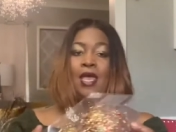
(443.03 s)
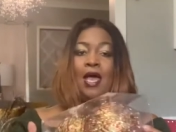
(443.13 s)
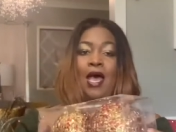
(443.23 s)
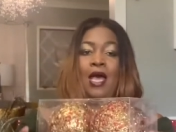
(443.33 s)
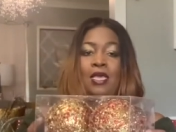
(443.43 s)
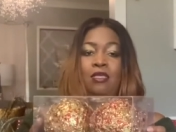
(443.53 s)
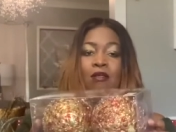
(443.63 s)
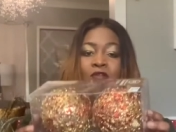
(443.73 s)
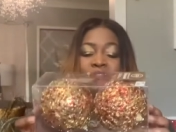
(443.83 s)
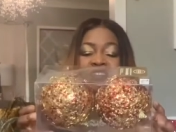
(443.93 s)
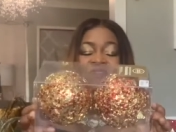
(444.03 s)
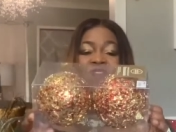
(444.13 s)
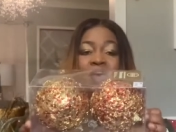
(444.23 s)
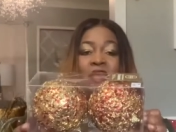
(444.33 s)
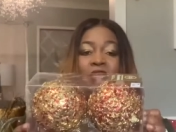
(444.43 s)
I could only
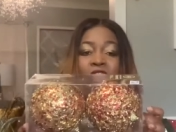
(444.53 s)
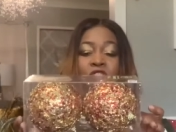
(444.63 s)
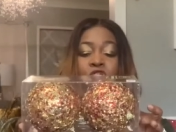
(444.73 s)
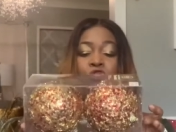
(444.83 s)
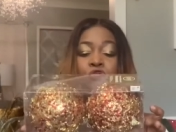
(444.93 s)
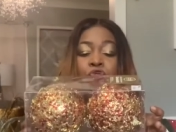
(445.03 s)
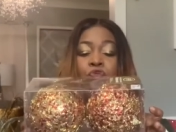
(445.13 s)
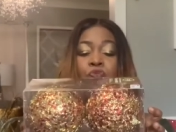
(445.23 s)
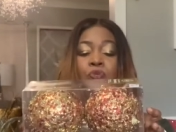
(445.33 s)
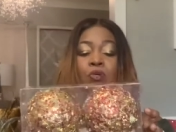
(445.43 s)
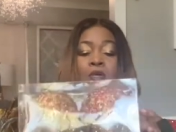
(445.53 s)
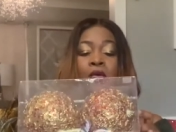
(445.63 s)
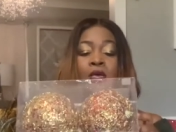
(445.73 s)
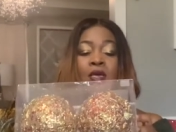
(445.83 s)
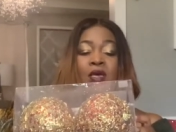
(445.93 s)
find two
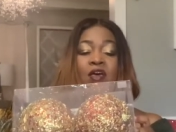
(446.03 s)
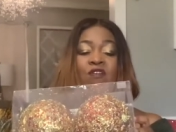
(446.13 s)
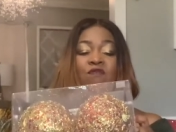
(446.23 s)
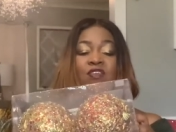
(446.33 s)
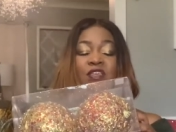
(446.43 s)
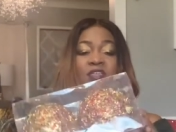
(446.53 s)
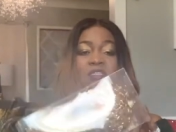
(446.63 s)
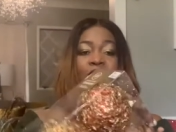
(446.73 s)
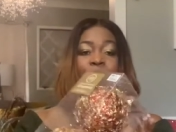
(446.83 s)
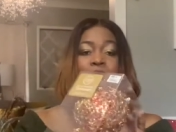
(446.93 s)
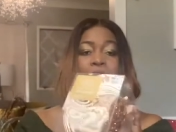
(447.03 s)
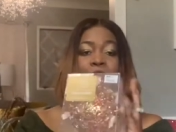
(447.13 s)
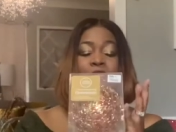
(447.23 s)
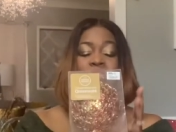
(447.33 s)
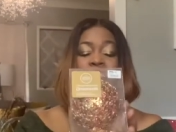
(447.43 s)
of these, but I'm
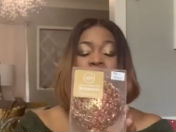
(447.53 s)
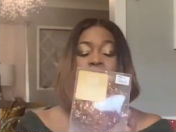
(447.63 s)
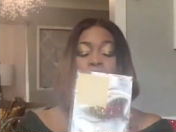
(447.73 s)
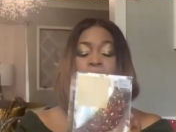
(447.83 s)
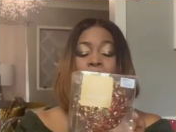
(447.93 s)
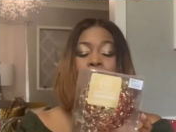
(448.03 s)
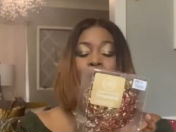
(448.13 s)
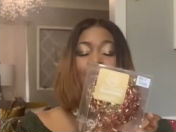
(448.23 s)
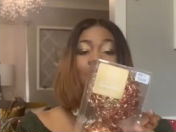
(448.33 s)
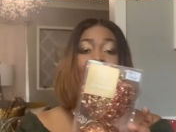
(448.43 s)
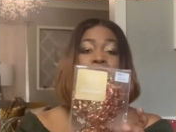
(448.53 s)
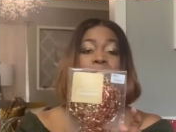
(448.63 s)
gonna check online because